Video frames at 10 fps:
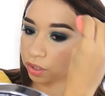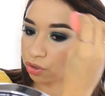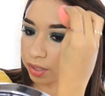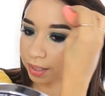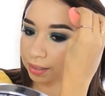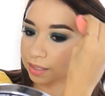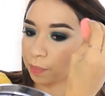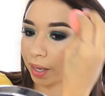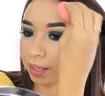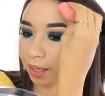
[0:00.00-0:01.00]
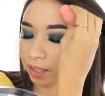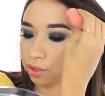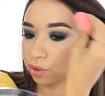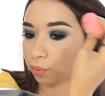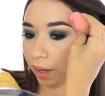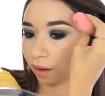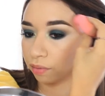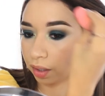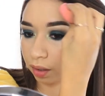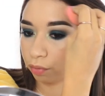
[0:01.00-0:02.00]
you're interested in this palette, I do
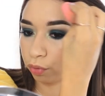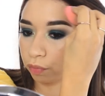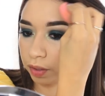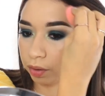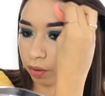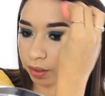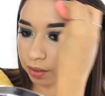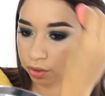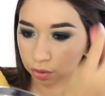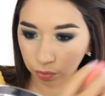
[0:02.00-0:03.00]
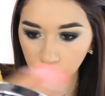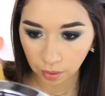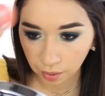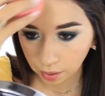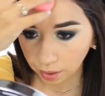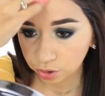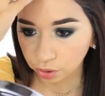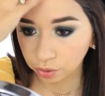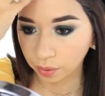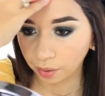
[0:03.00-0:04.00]
have a full video on it too. I
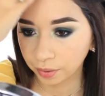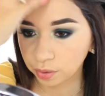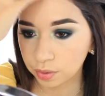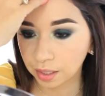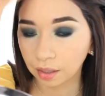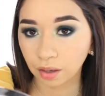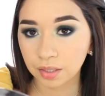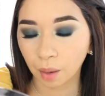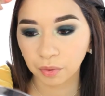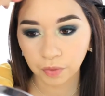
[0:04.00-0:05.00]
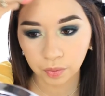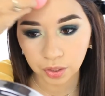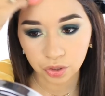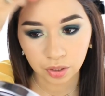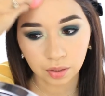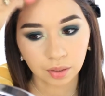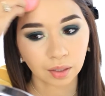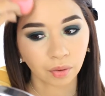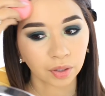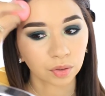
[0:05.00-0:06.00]
show you how I use it on top of foundation
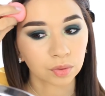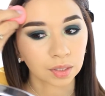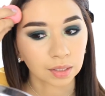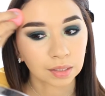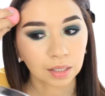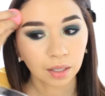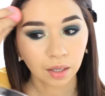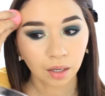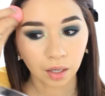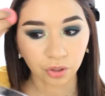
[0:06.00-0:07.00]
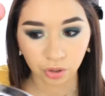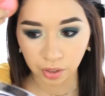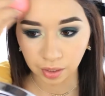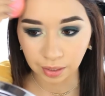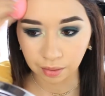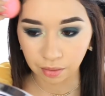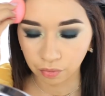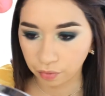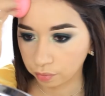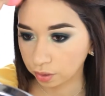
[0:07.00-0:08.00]
and how I use it underneath
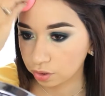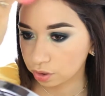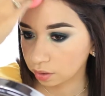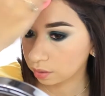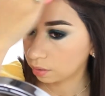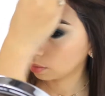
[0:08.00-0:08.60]
foundation.